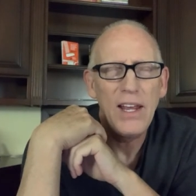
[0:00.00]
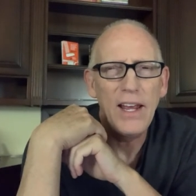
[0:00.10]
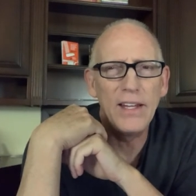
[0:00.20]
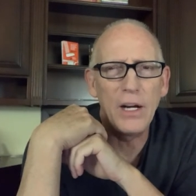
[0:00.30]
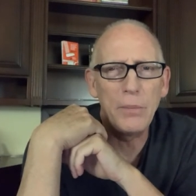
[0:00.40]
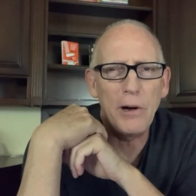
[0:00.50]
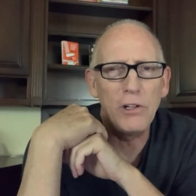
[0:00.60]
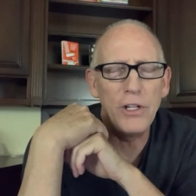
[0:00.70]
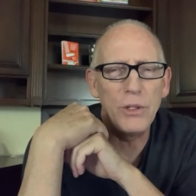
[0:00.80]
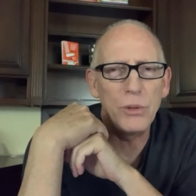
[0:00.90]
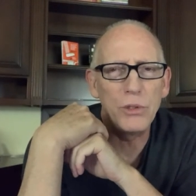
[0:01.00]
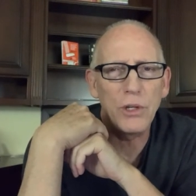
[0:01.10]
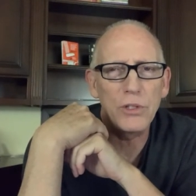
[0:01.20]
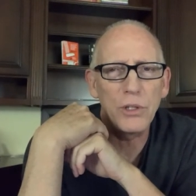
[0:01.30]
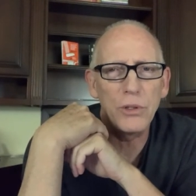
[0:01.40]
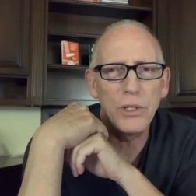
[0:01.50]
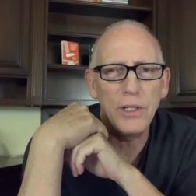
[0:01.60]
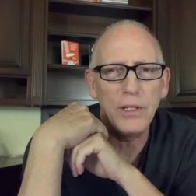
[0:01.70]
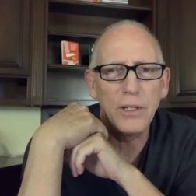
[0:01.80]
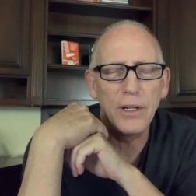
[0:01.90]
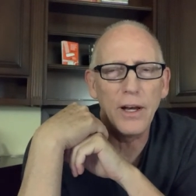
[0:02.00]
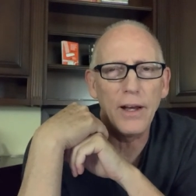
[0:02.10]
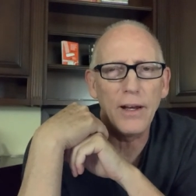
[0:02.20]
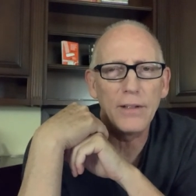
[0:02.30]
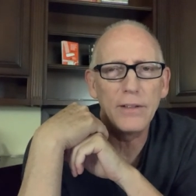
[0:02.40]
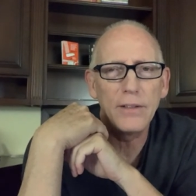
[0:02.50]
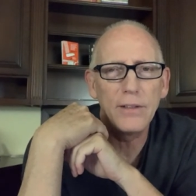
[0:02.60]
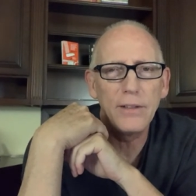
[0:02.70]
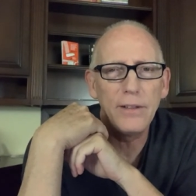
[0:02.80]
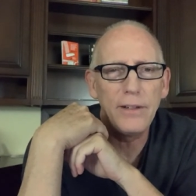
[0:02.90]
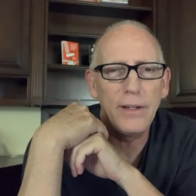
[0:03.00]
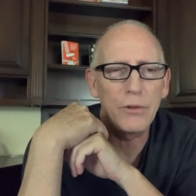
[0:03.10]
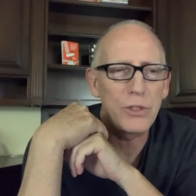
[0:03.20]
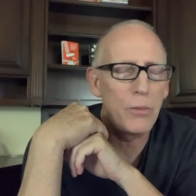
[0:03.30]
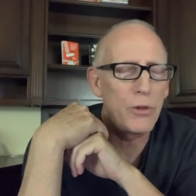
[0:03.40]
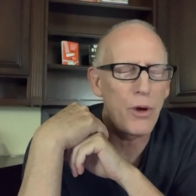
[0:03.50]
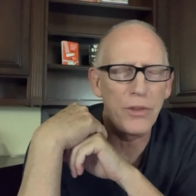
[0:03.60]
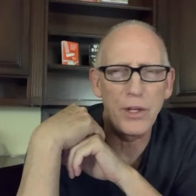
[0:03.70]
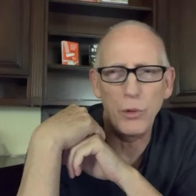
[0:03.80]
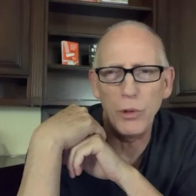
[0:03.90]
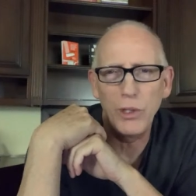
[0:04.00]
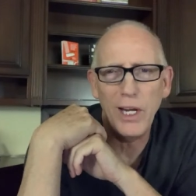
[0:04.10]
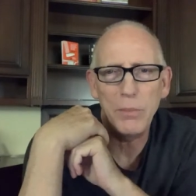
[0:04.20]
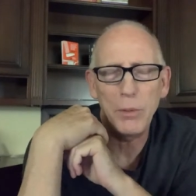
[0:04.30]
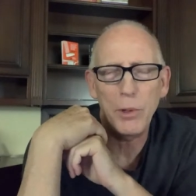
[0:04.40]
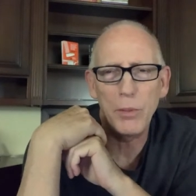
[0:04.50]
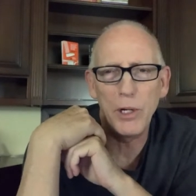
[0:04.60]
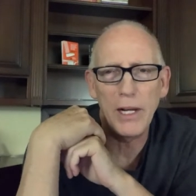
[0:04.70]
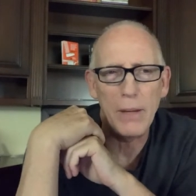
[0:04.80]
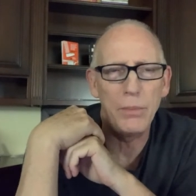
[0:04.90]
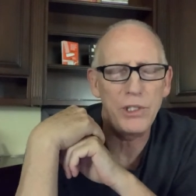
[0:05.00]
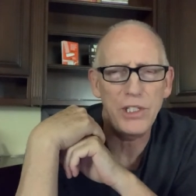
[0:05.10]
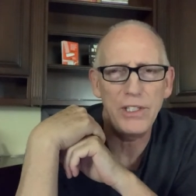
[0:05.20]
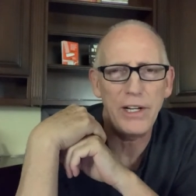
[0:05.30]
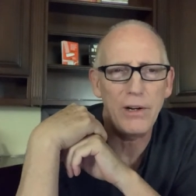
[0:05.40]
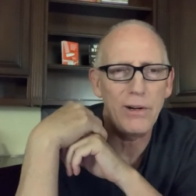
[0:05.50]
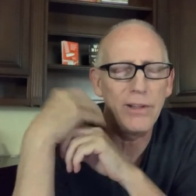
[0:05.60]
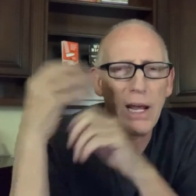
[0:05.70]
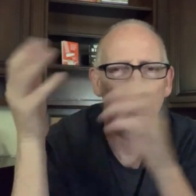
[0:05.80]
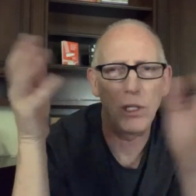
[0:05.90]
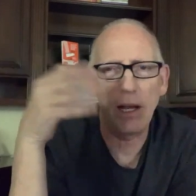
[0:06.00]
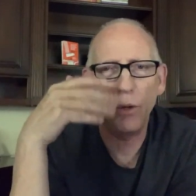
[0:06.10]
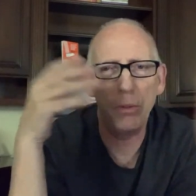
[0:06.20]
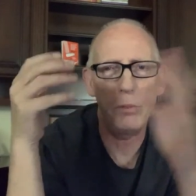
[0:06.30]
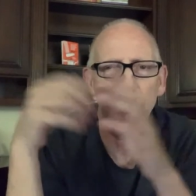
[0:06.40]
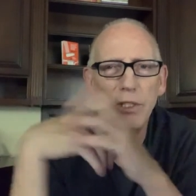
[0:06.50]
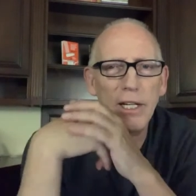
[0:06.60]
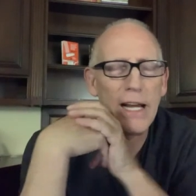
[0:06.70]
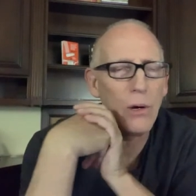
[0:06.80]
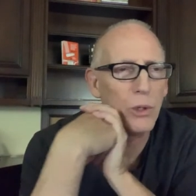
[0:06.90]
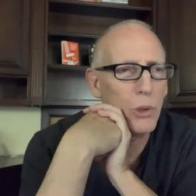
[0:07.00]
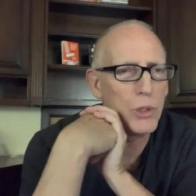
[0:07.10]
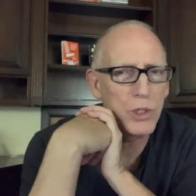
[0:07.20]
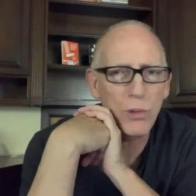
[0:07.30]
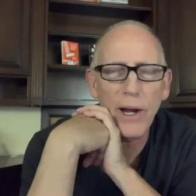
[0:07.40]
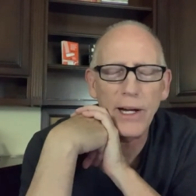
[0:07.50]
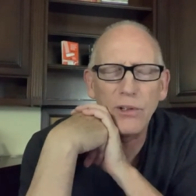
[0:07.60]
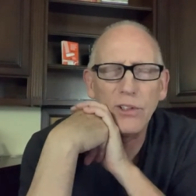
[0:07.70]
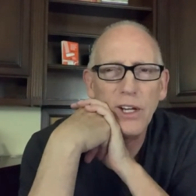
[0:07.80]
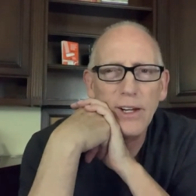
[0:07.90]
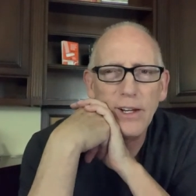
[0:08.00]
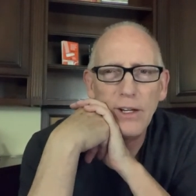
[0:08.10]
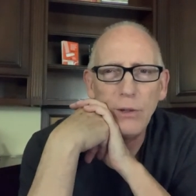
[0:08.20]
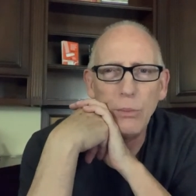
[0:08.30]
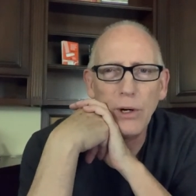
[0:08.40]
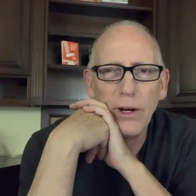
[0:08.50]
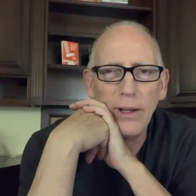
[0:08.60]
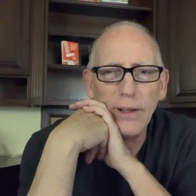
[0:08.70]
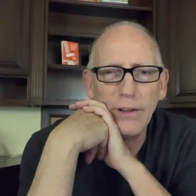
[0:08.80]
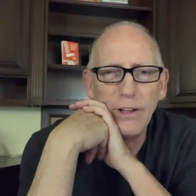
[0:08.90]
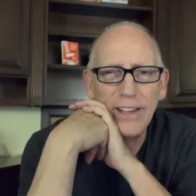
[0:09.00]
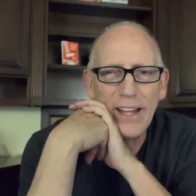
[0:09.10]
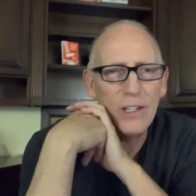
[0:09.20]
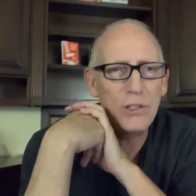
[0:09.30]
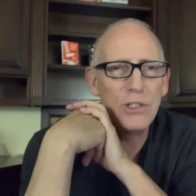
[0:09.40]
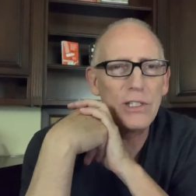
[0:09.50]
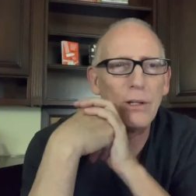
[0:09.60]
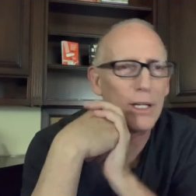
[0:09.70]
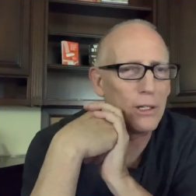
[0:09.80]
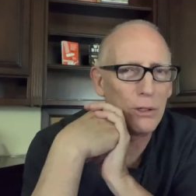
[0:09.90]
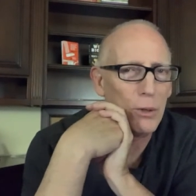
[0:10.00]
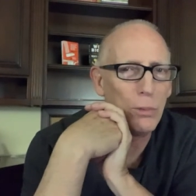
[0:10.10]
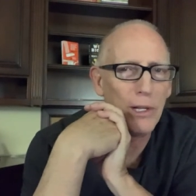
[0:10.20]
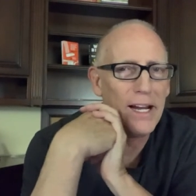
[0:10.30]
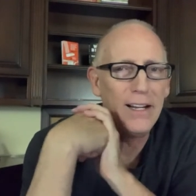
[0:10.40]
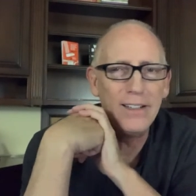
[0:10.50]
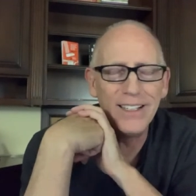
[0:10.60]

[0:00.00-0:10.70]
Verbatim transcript: And then apparently there was also the uh, you know, some thought that we would keep a permanent embassy there and that would allow people to get out who had straggled. But uh, that doesn't sound like a good plan.